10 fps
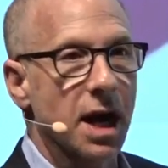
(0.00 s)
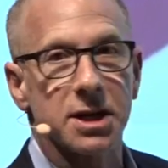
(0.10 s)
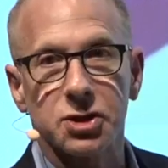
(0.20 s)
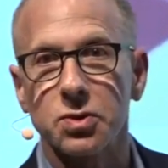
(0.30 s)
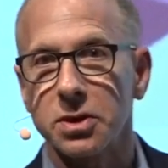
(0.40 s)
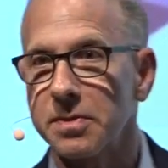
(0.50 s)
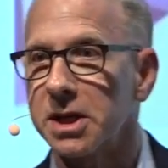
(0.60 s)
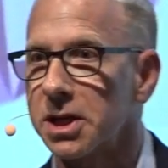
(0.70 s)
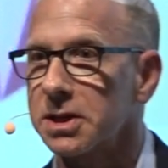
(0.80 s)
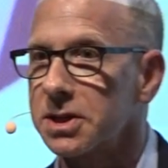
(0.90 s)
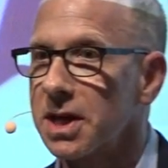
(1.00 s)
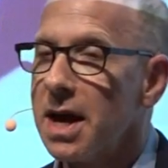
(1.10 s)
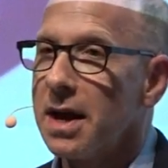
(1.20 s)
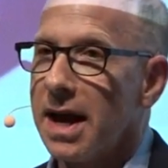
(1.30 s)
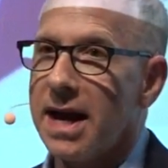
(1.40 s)
high school admissions.
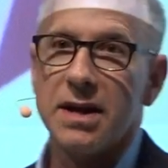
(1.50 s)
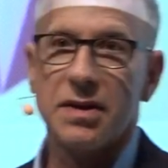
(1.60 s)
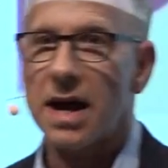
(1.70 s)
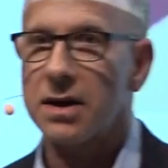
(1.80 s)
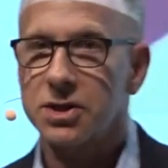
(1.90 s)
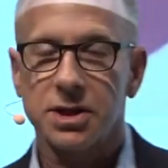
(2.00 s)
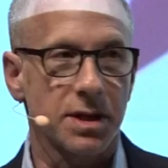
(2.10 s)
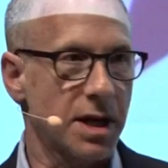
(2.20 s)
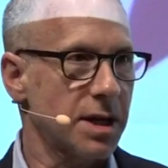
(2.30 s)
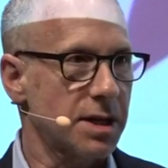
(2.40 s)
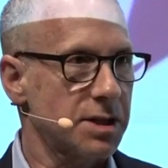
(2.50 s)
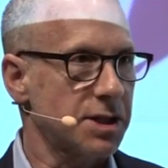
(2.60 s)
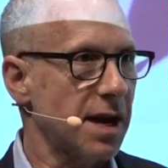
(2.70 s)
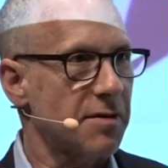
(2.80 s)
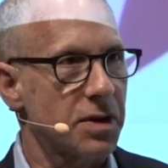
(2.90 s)
80,000
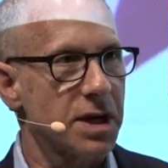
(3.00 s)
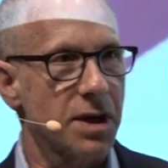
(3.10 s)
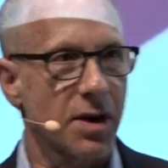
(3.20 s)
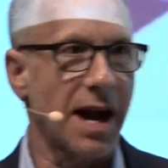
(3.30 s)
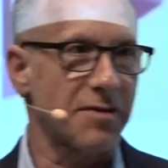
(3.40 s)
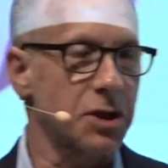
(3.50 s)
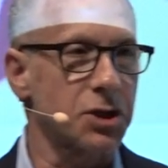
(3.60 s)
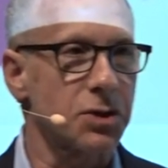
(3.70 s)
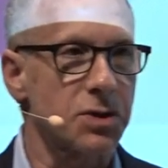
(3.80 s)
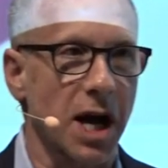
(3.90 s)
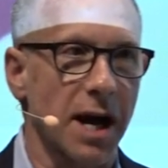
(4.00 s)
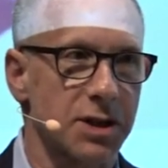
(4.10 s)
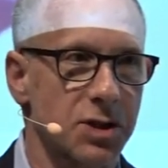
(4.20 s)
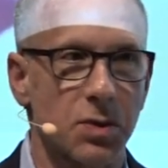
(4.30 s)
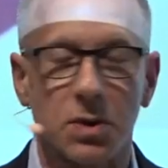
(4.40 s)
kids every year have to choose a high
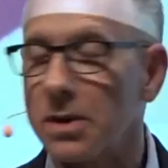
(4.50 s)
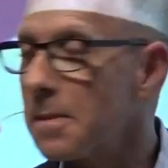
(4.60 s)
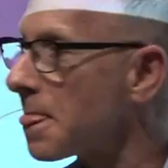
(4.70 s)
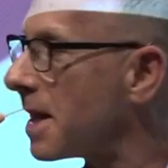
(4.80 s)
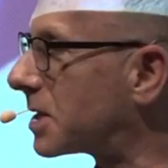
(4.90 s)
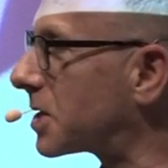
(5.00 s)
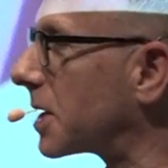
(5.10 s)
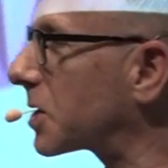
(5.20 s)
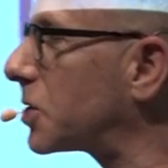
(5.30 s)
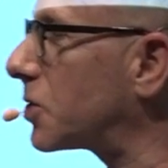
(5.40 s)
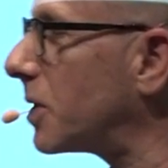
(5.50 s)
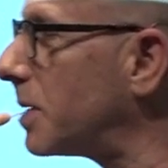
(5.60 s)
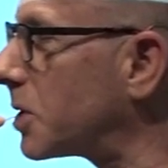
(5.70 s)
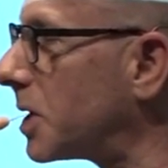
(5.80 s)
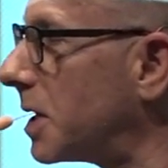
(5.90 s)
school. It's an
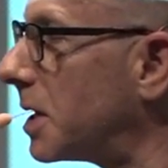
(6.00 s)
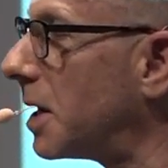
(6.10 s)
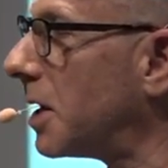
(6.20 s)
extremely